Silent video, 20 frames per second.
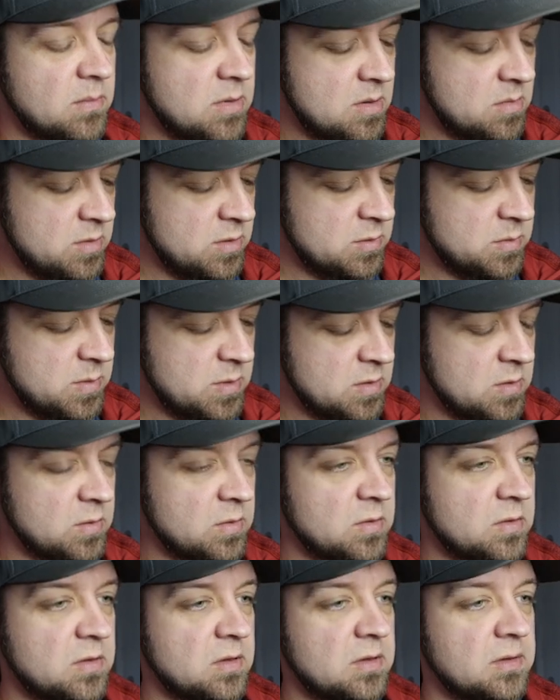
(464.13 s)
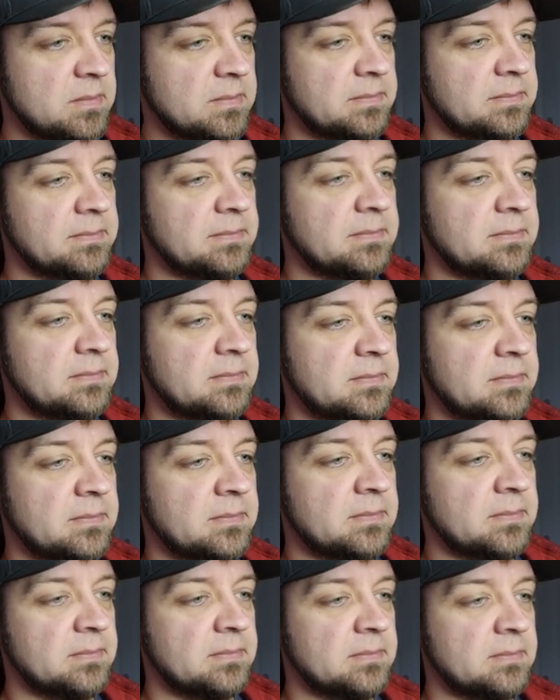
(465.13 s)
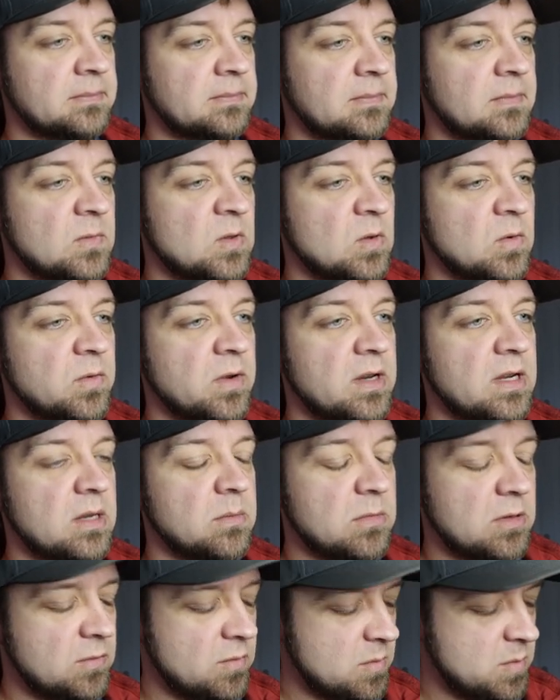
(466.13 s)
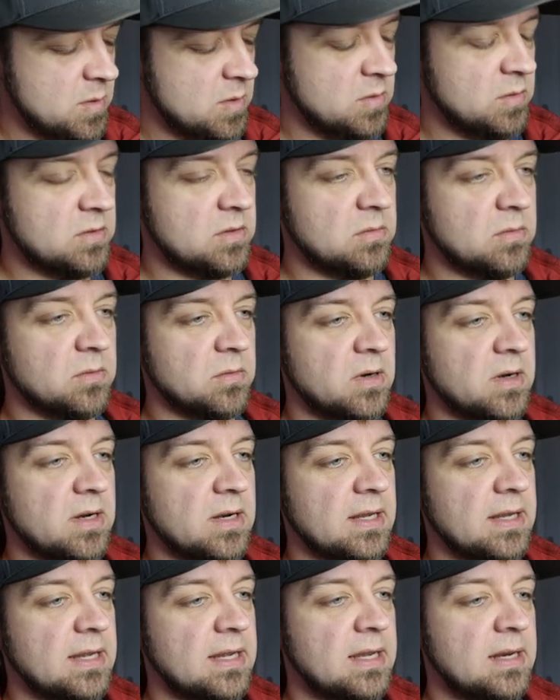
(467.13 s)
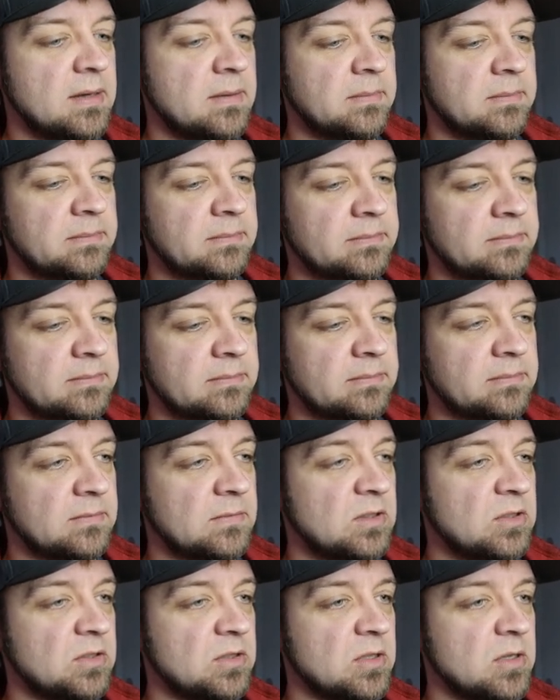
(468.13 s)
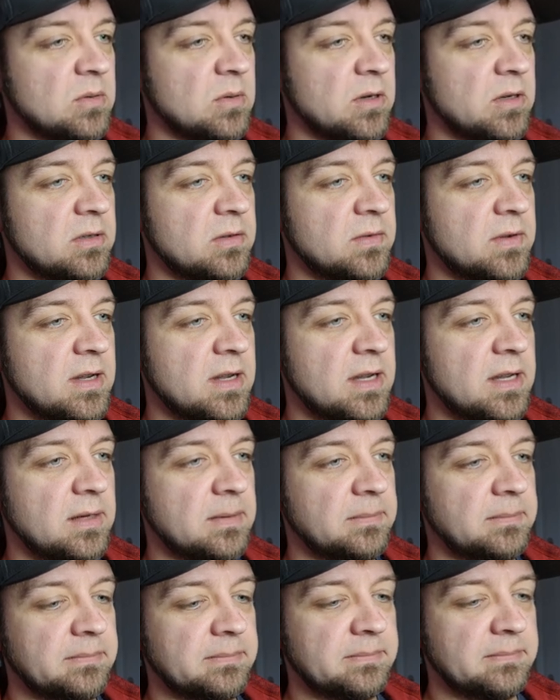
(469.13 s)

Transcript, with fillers: Publish post. So find image for post, and we'll run it again. Still works fine.